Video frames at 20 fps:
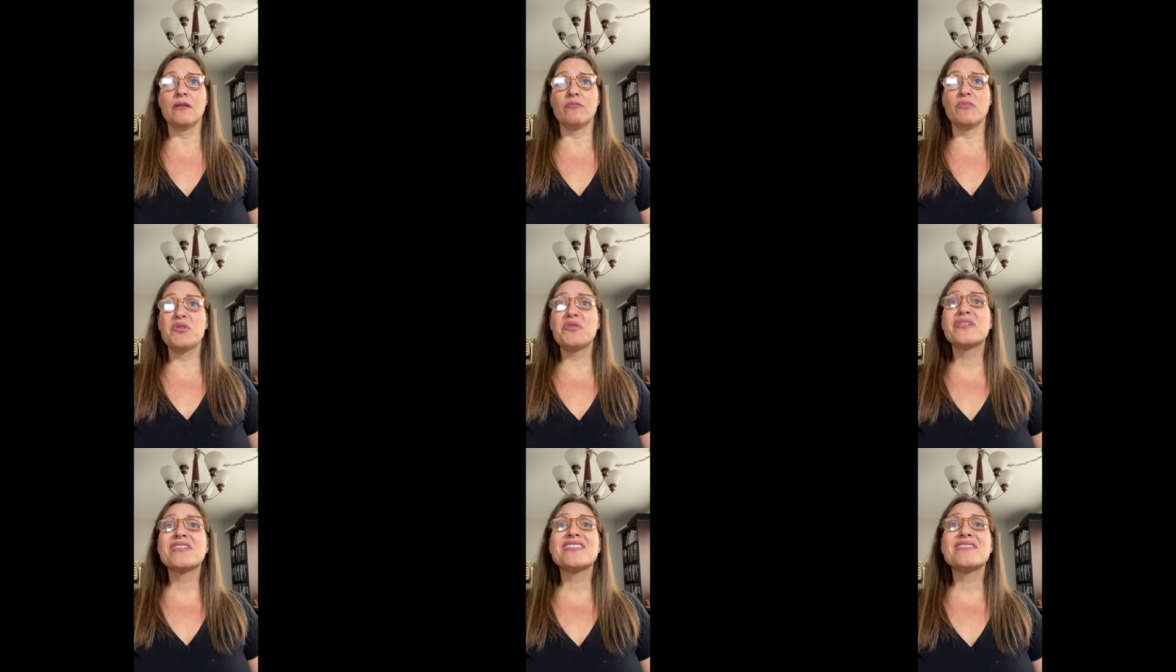
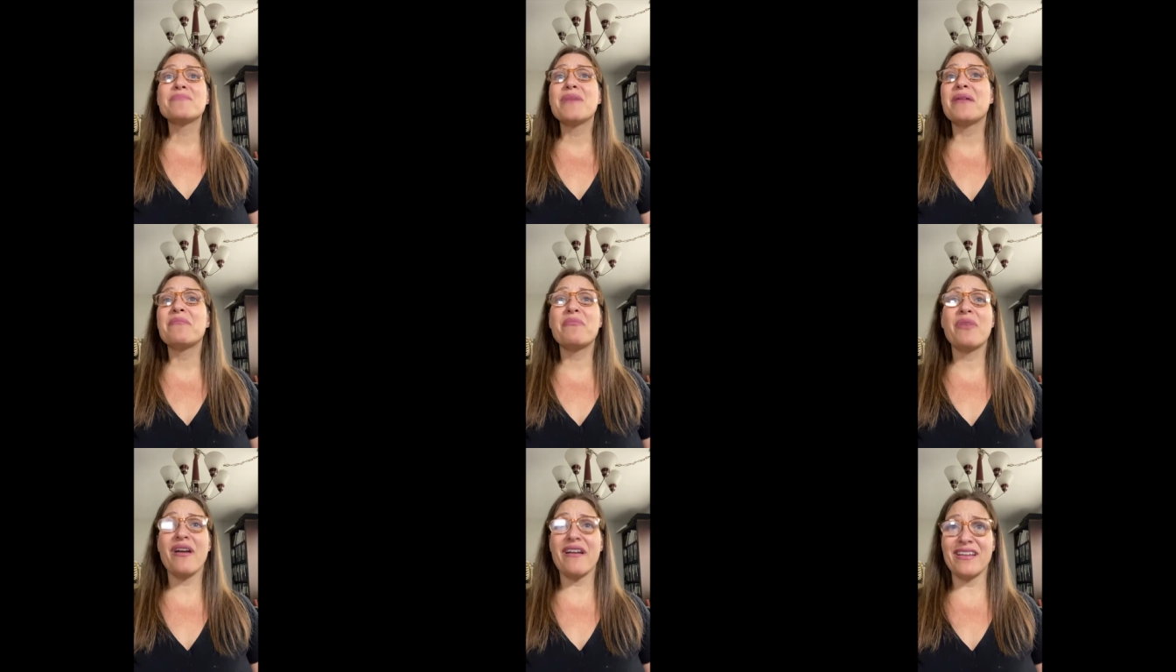mucous
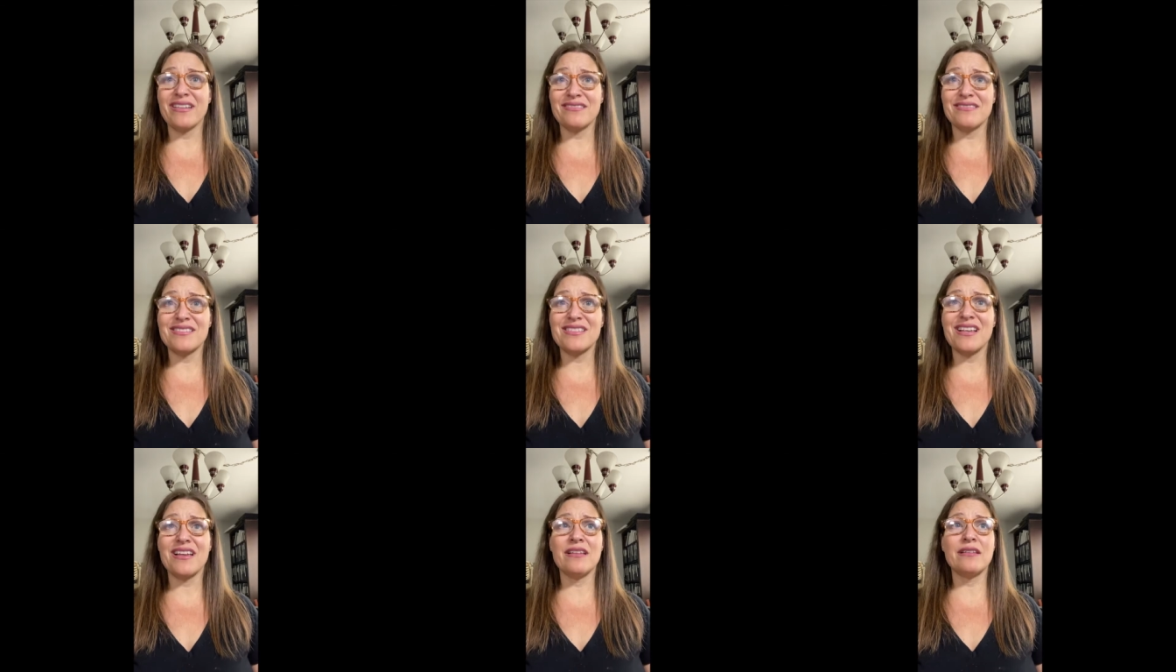
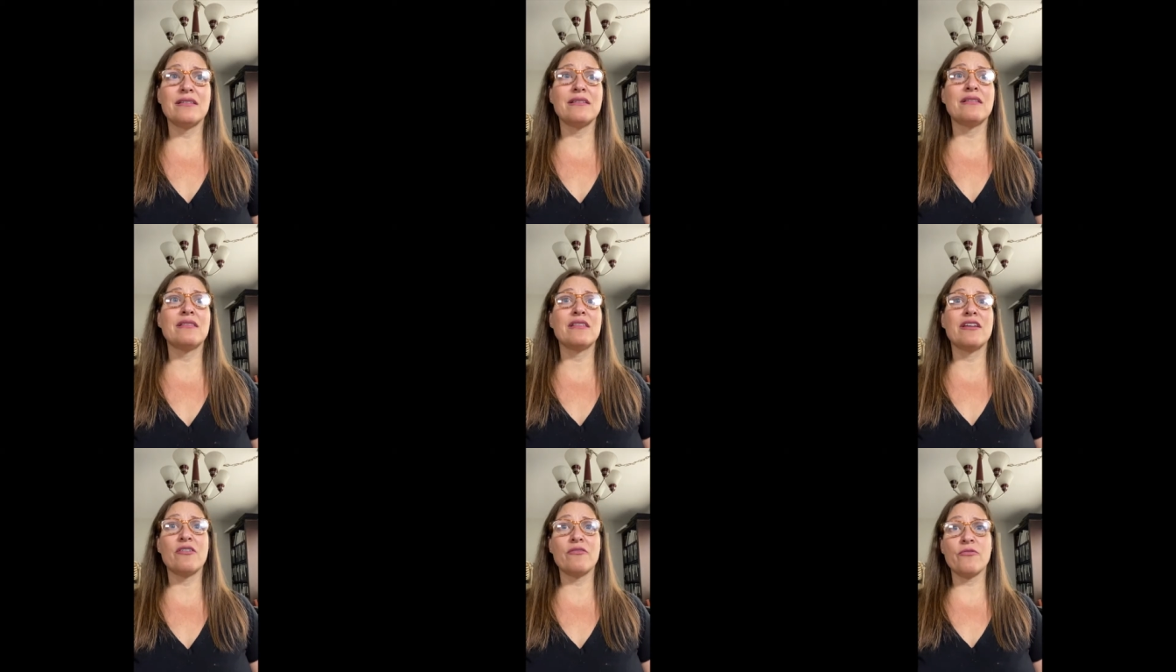membranes and
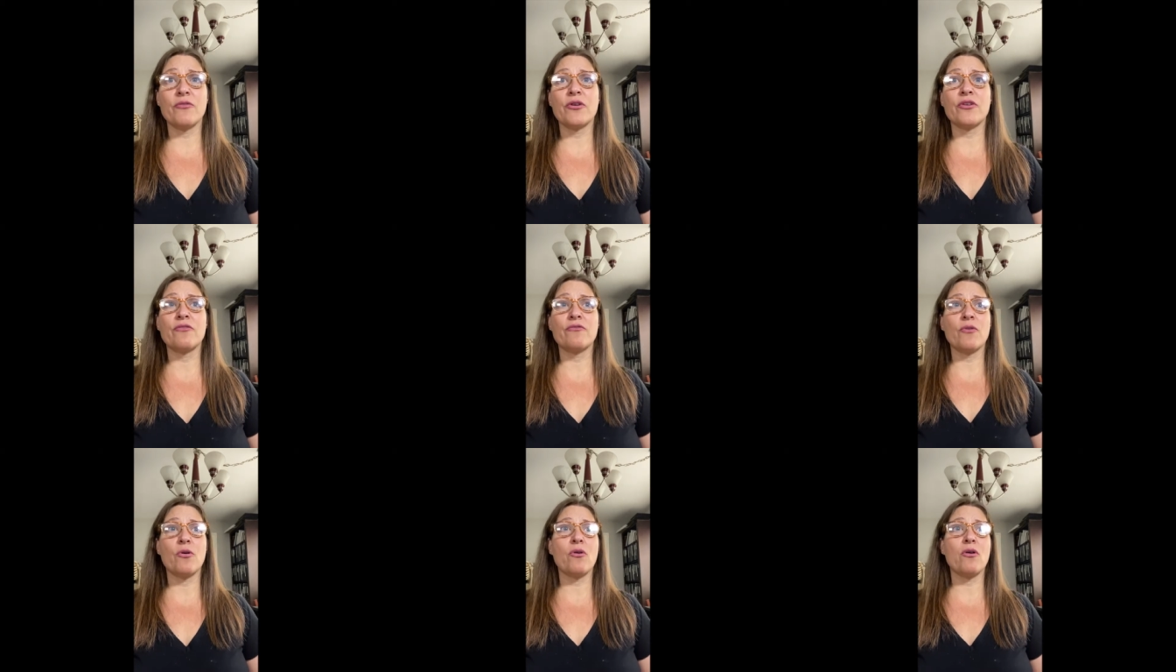therefore
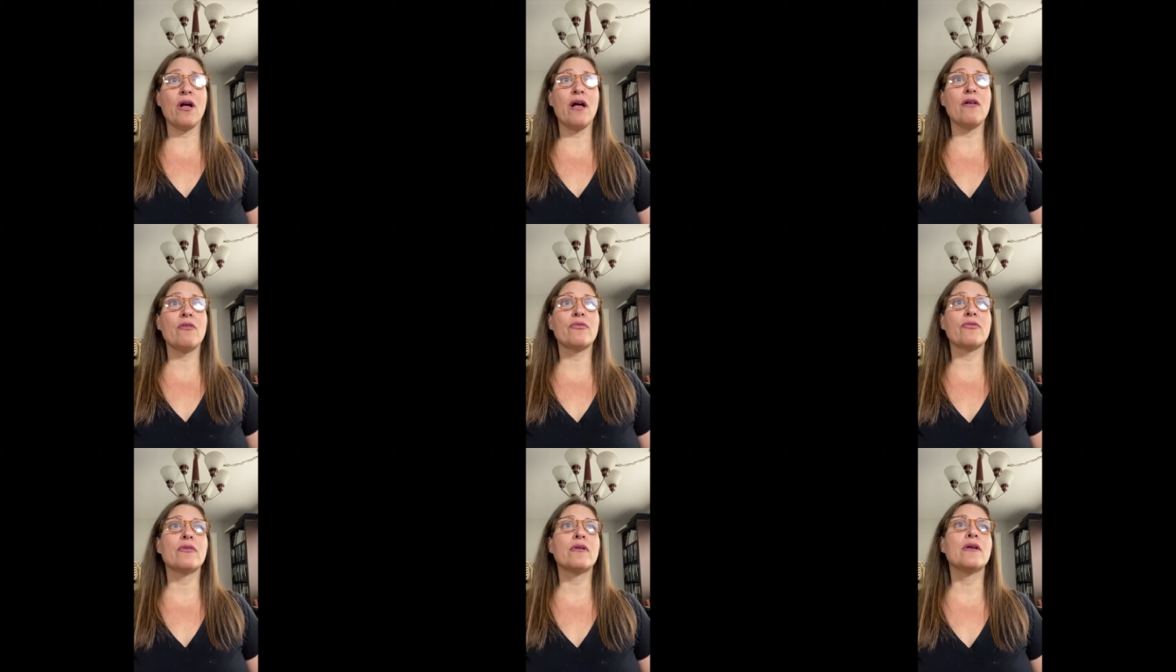your vocal
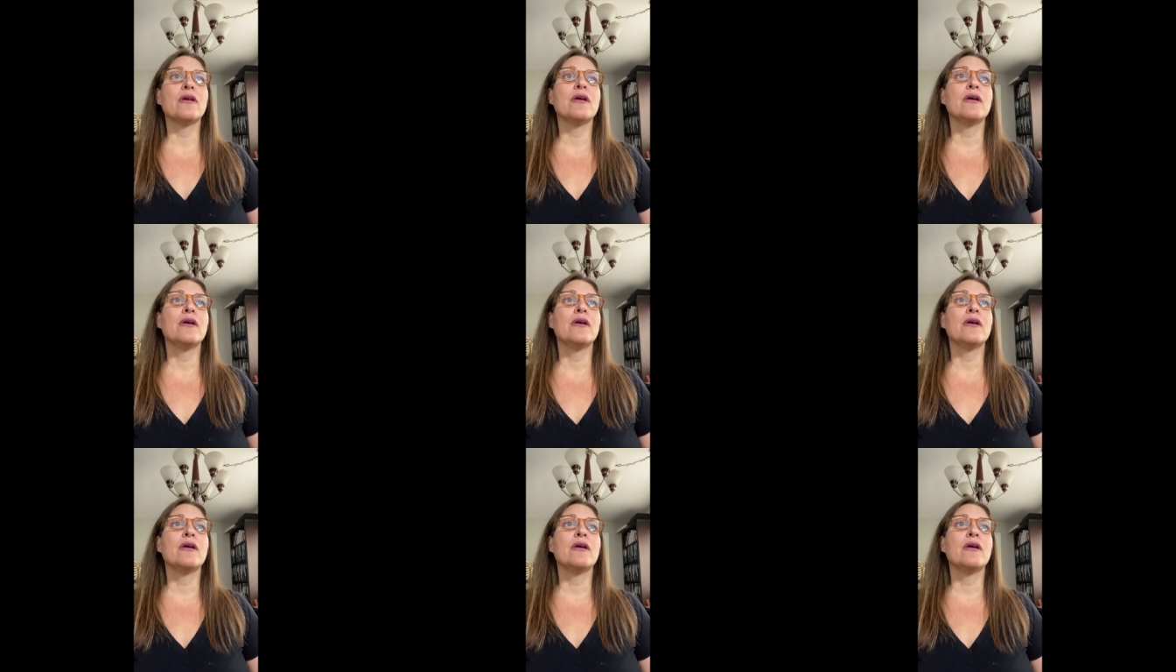health.